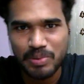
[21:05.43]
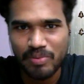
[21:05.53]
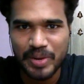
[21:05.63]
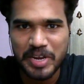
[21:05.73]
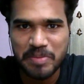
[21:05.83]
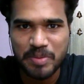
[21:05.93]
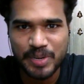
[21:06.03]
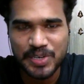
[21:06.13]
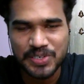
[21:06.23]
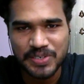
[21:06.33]
for gate
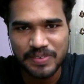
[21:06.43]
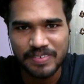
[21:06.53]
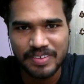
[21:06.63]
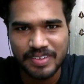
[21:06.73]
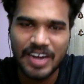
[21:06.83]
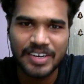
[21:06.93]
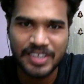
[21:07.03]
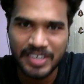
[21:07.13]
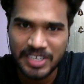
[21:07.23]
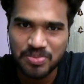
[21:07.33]
preparation.
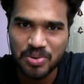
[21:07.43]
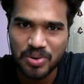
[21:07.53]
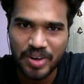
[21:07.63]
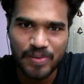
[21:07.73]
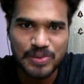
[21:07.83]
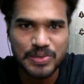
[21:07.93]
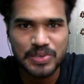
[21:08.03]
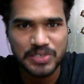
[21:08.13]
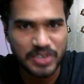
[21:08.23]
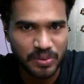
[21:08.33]
In each book, I also
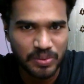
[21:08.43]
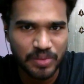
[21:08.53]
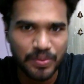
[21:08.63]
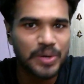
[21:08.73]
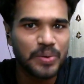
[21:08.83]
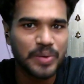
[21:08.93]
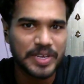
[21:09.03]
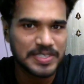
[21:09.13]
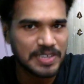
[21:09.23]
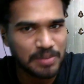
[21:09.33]
listed down the worked out
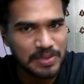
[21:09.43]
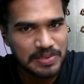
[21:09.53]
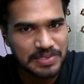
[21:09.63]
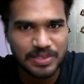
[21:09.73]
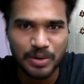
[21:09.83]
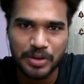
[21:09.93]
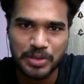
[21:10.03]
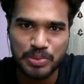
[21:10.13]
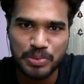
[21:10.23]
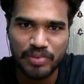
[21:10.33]
examples that are
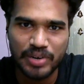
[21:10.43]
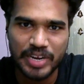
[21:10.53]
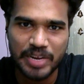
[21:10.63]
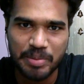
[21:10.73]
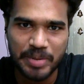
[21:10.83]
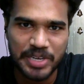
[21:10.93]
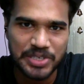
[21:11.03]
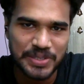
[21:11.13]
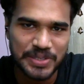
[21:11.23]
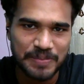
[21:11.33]
useful for gate
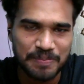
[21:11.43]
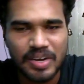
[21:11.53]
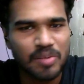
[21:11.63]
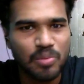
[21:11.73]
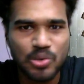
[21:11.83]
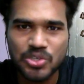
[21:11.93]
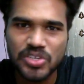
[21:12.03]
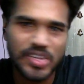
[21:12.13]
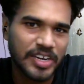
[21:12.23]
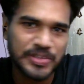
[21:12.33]
preparation, and most of
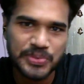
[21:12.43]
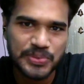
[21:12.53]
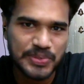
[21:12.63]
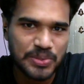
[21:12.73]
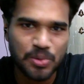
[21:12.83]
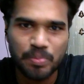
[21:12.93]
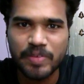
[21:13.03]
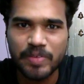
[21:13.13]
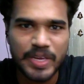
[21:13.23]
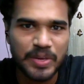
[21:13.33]
the resources on
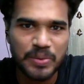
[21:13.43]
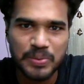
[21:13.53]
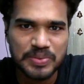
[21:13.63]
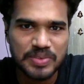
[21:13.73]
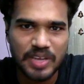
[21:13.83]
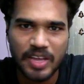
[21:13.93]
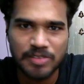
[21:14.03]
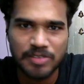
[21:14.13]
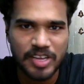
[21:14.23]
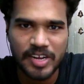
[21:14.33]
PYQs I have
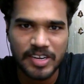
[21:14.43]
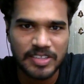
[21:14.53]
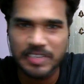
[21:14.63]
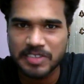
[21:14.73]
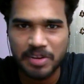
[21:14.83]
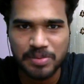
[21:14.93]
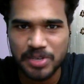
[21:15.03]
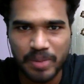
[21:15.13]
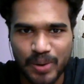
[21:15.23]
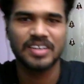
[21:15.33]
shared in the
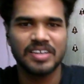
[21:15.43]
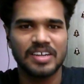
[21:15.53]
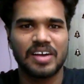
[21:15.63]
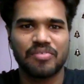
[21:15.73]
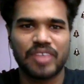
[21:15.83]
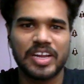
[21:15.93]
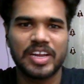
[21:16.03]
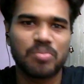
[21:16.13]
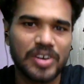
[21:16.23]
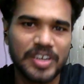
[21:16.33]
description. And final
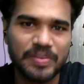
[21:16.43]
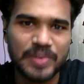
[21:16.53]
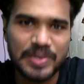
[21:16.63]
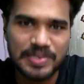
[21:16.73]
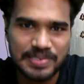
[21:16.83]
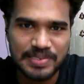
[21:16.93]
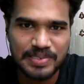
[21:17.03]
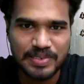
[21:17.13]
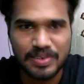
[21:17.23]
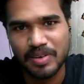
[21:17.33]
parting words,
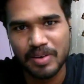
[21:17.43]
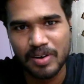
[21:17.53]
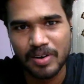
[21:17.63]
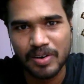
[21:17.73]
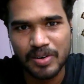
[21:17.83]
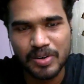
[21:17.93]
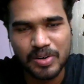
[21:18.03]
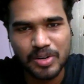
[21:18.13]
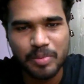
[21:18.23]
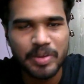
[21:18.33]

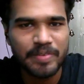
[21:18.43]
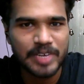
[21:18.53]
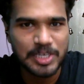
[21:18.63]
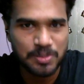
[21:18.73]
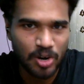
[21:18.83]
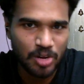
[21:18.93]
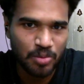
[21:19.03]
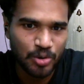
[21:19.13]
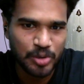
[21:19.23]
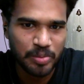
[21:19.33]
to be very smart
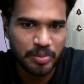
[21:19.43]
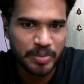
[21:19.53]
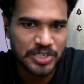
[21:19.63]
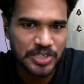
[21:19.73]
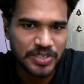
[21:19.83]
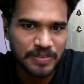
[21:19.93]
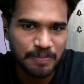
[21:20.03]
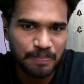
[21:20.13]
about your preparation,